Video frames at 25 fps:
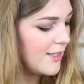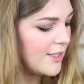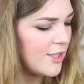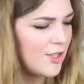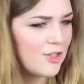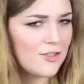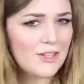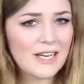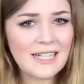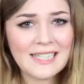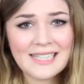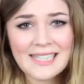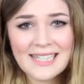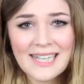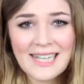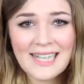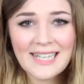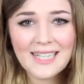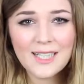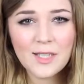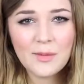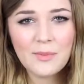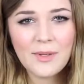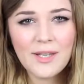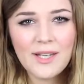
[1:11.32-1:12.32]
just dressing it
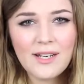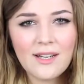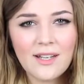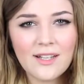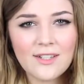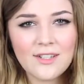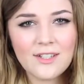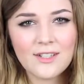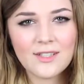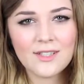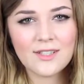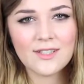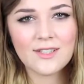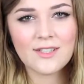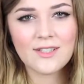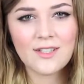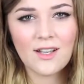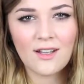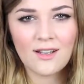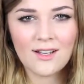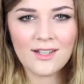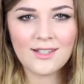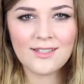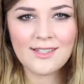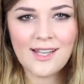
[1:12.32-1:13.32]
a little bit, like just
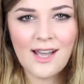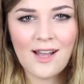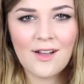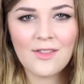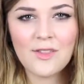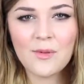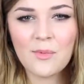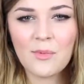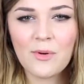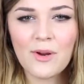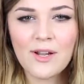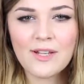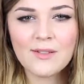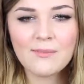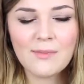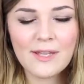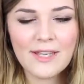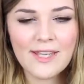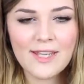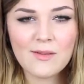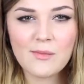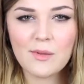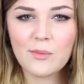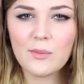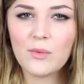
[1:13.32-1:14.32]
dulling down the print,
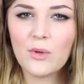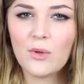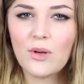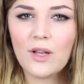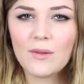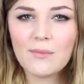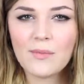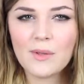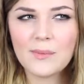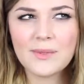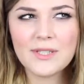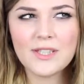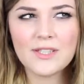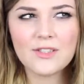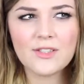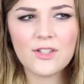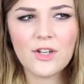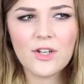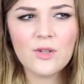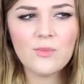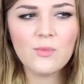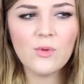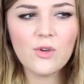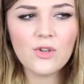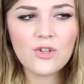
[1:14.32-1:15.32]
making it a bit more like maybe
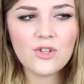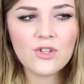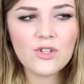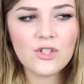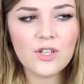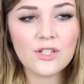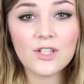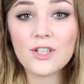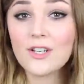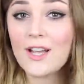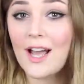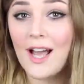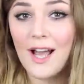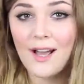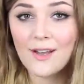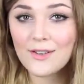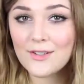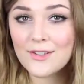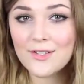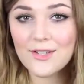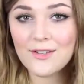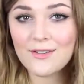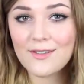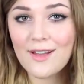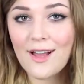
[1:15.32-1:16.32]
stone washed. I don't know how
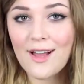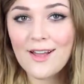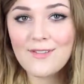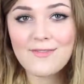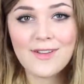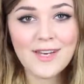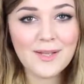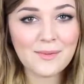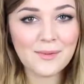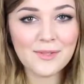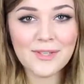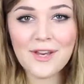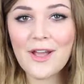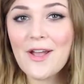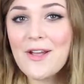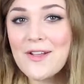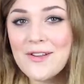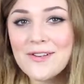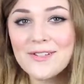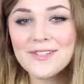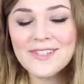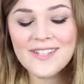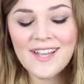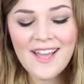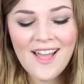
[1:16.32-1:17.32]
you do that. If anyone
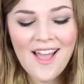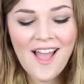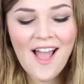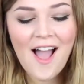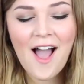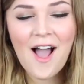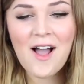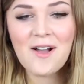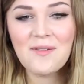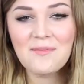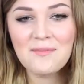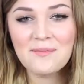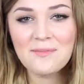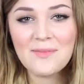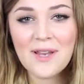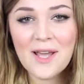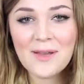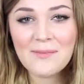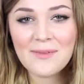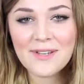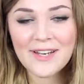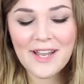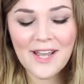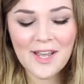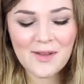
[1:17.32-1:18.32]
knows,
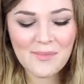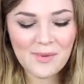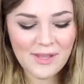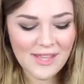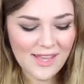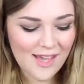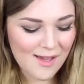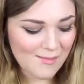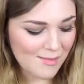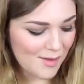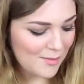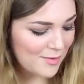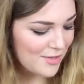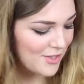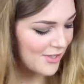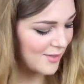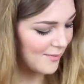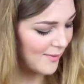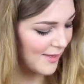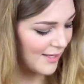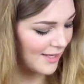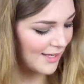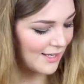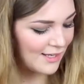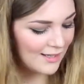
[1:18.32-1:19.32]
let me know. But yeah, maybe
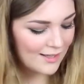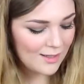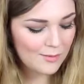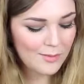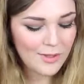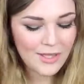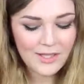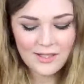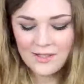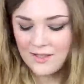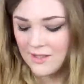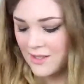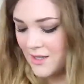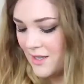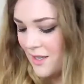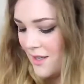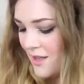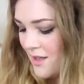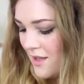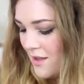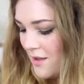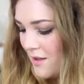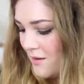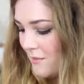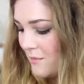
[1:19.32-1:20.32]
just make it a little bit
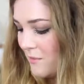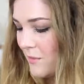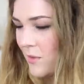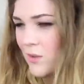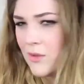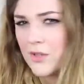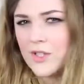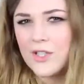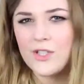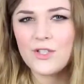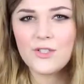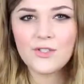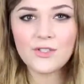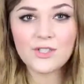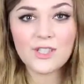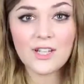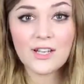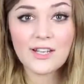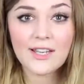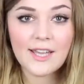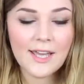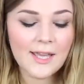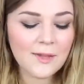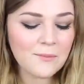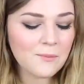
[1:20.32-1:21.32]
more used
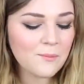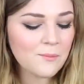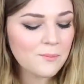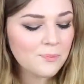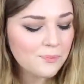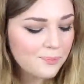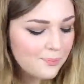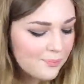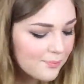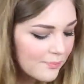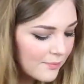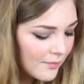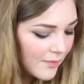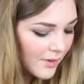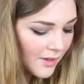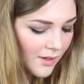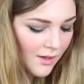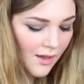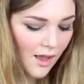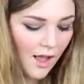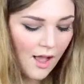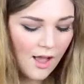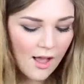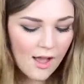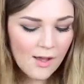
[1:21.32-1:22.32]
looking.
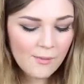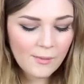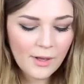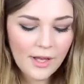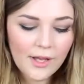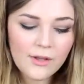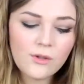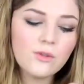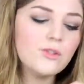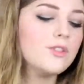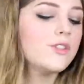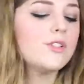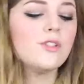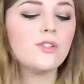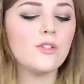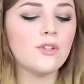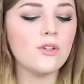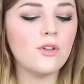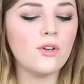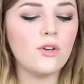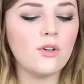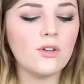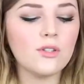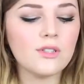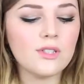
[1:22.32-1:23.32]
I also
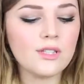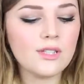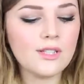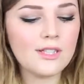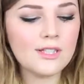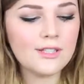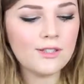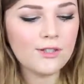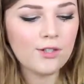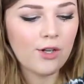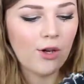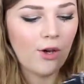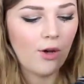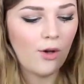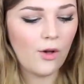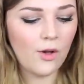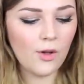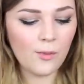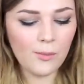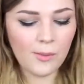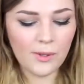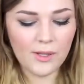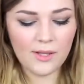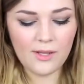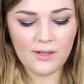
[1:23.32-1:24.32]
got this
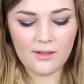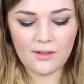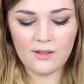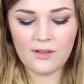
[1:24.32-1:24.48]
top.